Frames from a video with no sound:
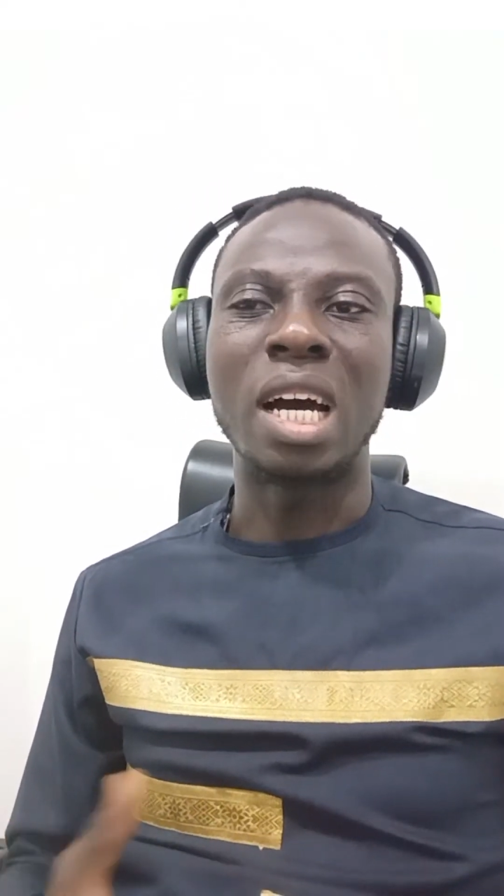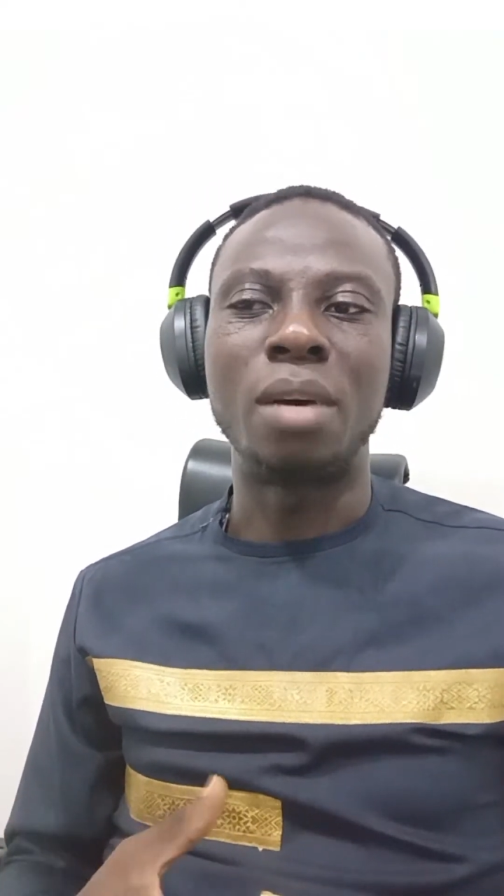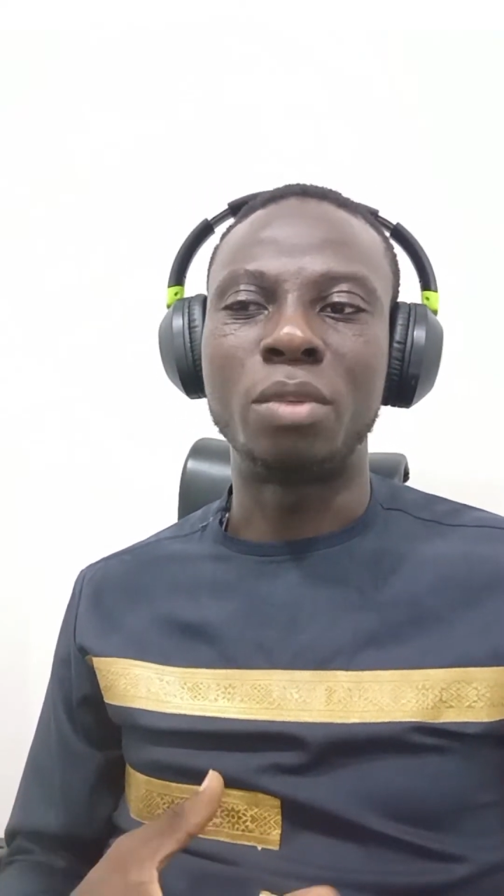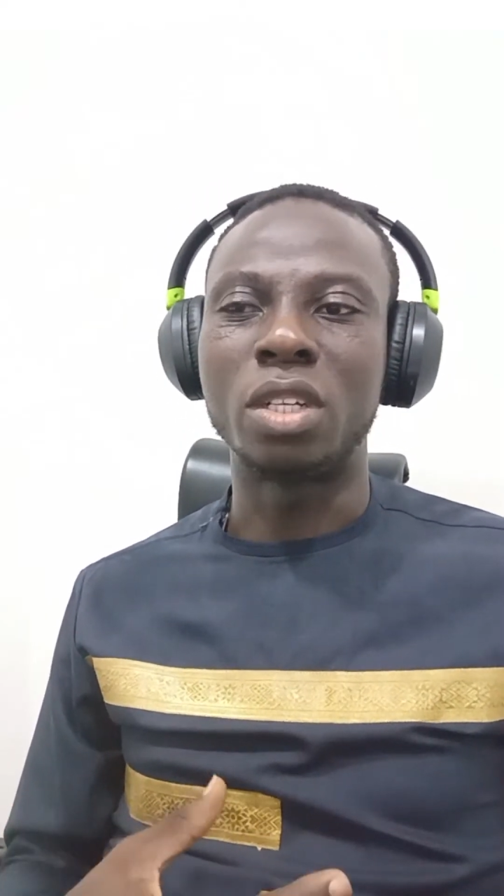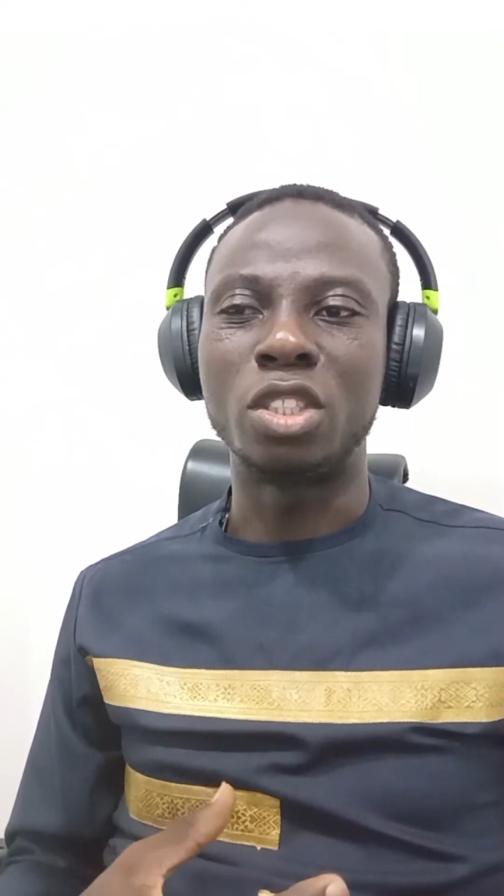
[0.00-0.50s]

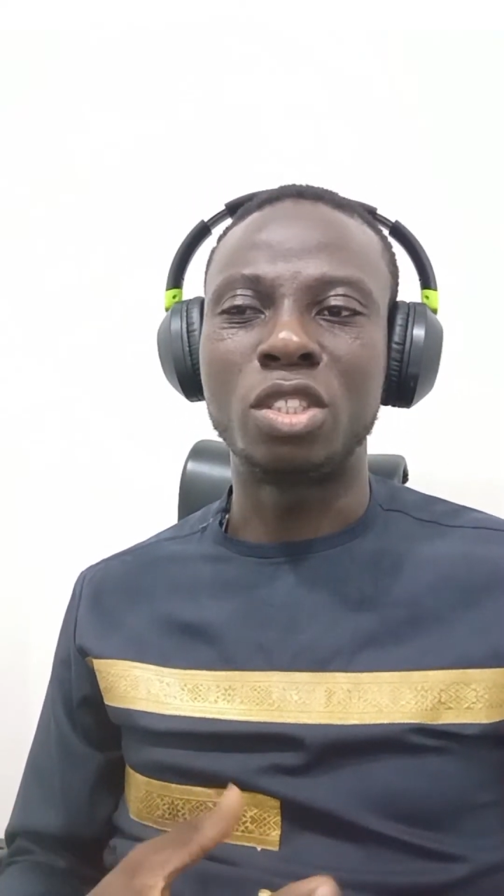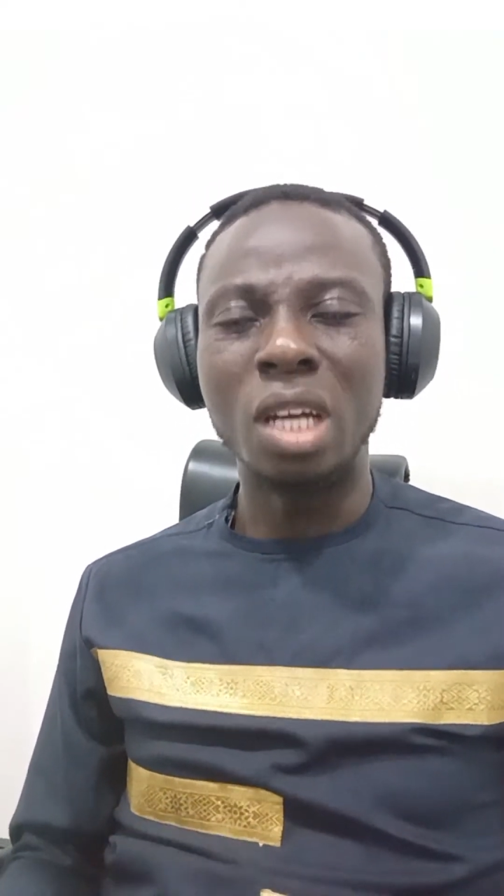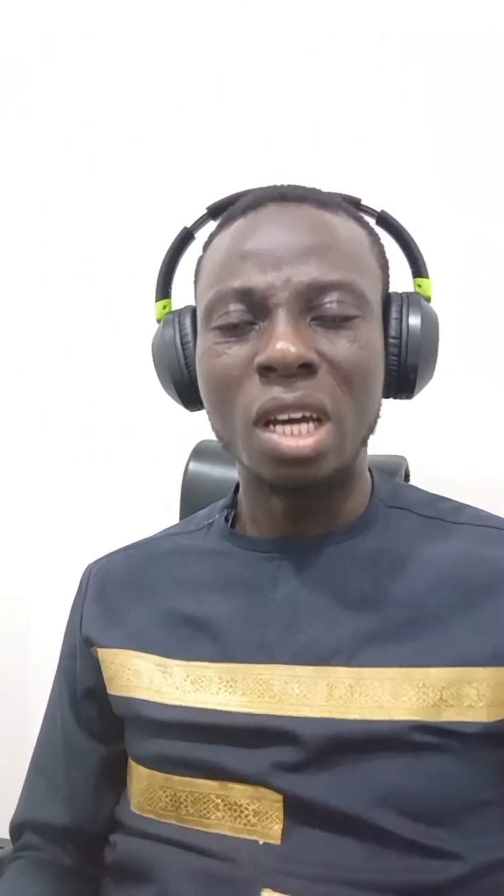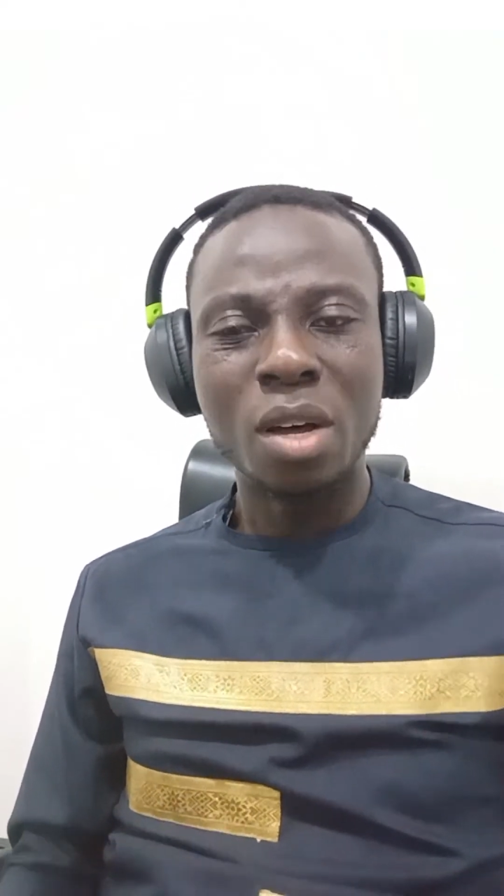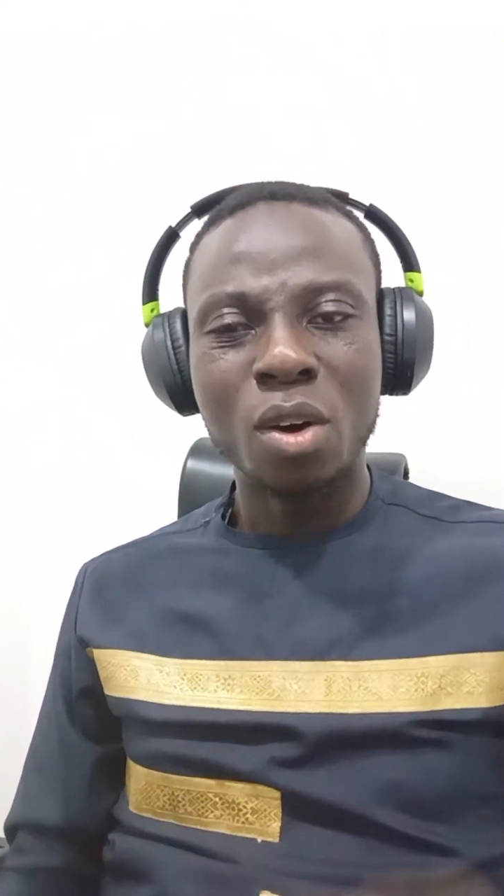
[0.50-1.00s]
because
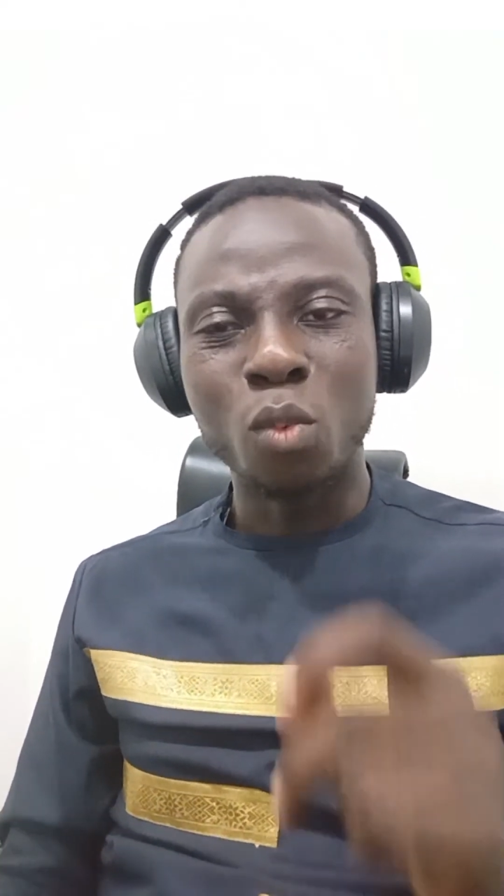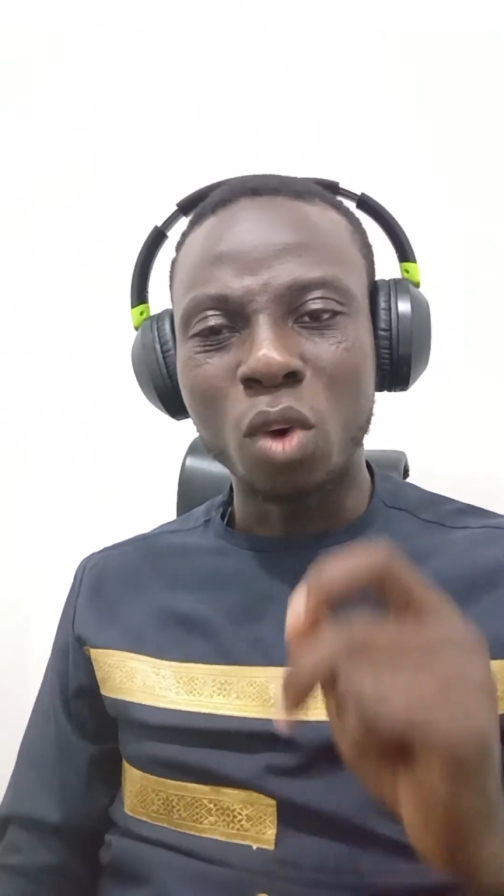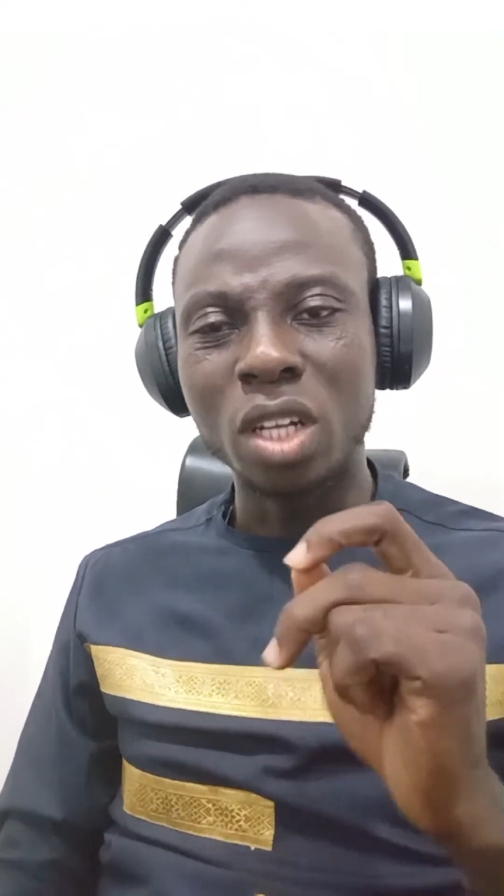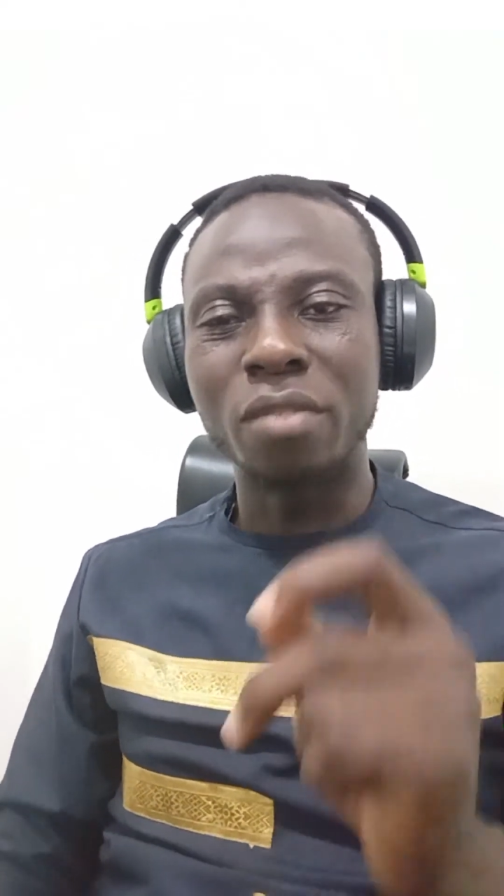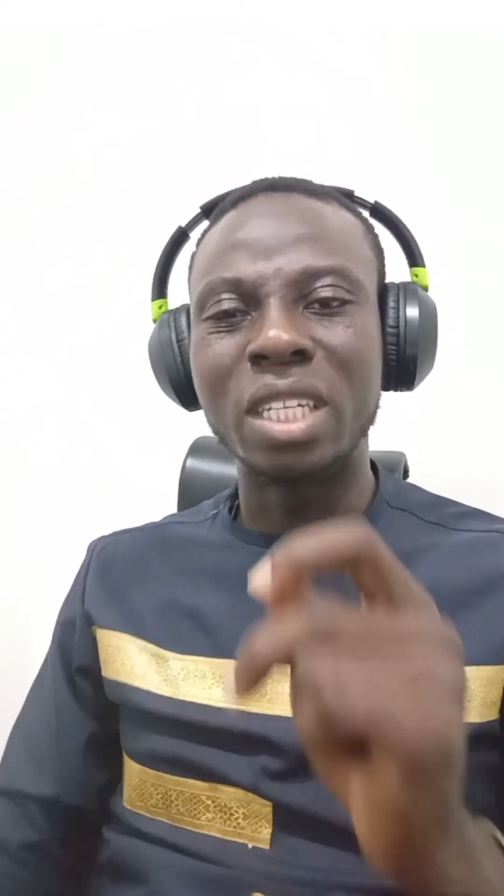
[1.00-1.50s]
one of the